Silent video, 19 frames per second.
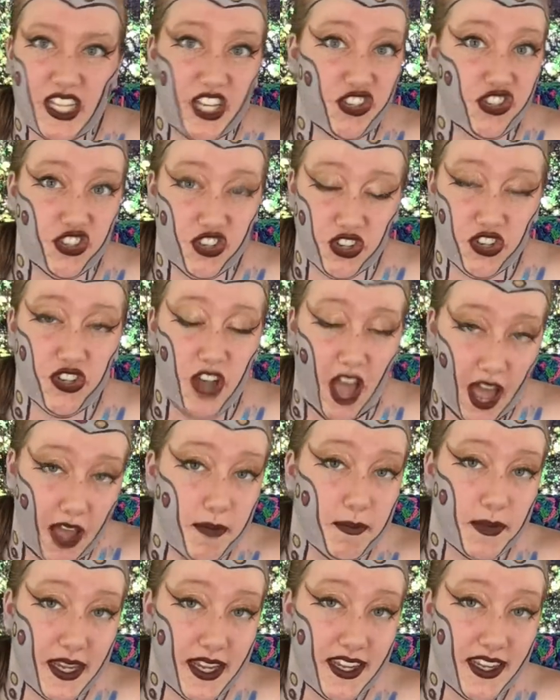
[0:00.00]
should not
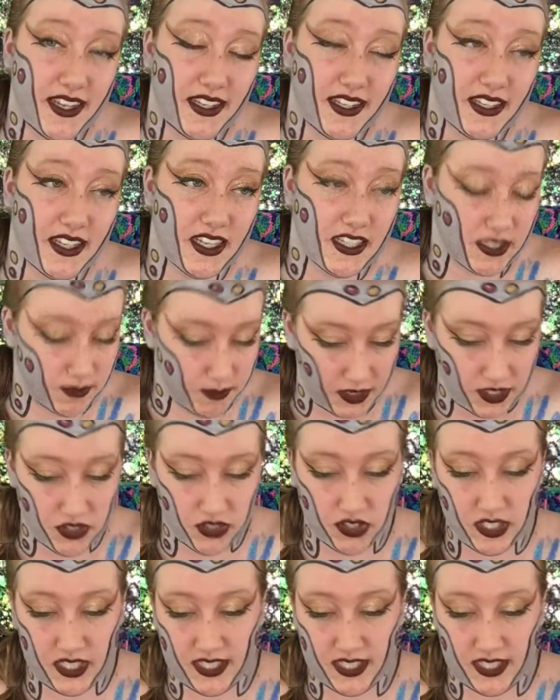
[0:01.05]
be, especially